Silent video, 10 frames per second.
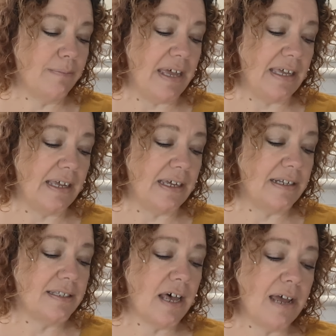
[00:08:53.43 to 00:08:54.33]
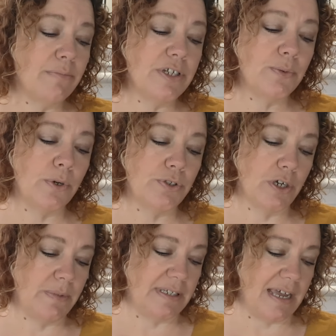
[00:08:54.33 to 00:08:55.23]
making it a timeless
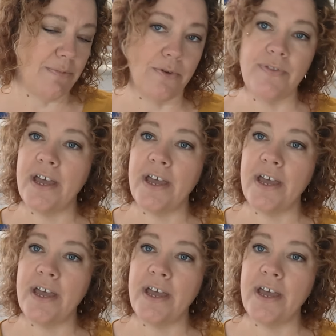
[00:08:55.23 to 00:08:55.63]
wardrobe staple